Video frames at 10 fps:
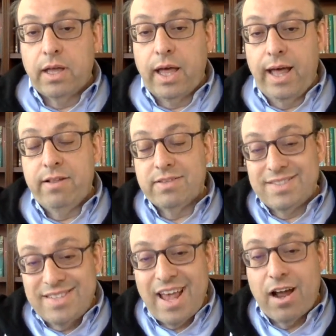and
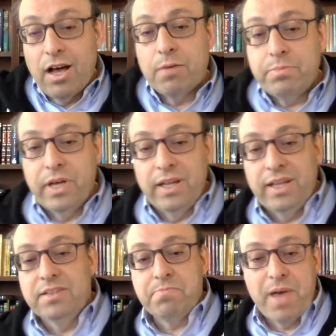set up an
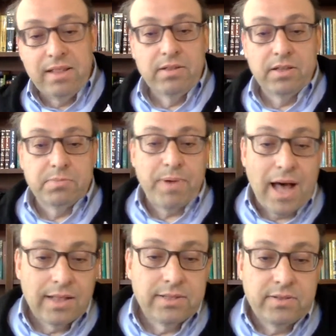independent
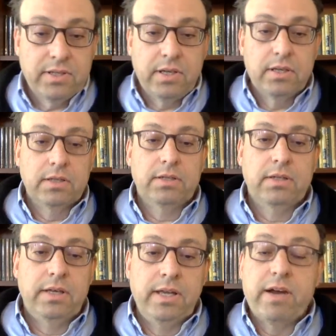polity
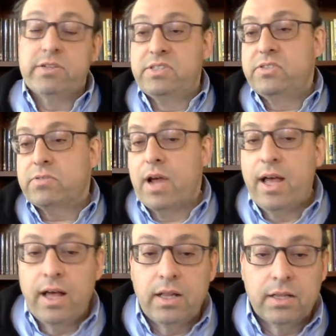in Eretz
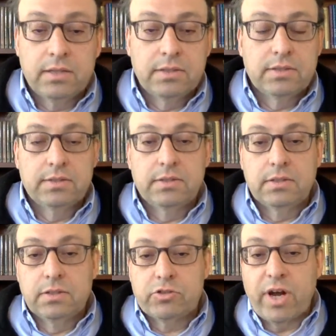Yisrael,
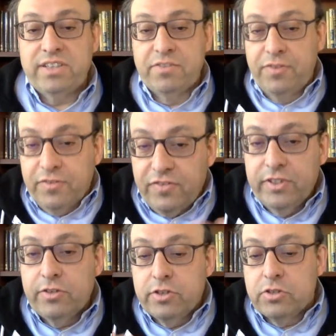try to
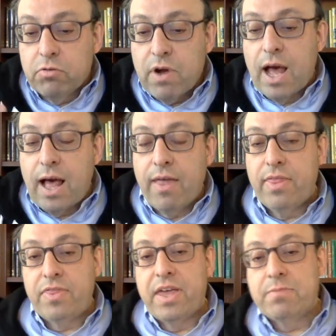fulfill the Torah
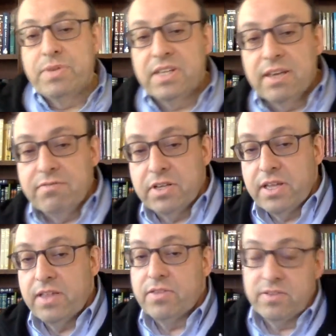that they had been given
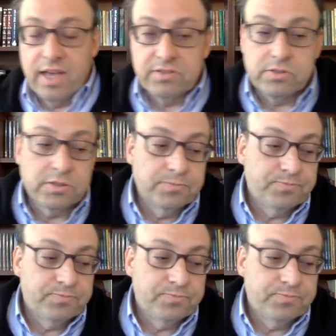in the desert.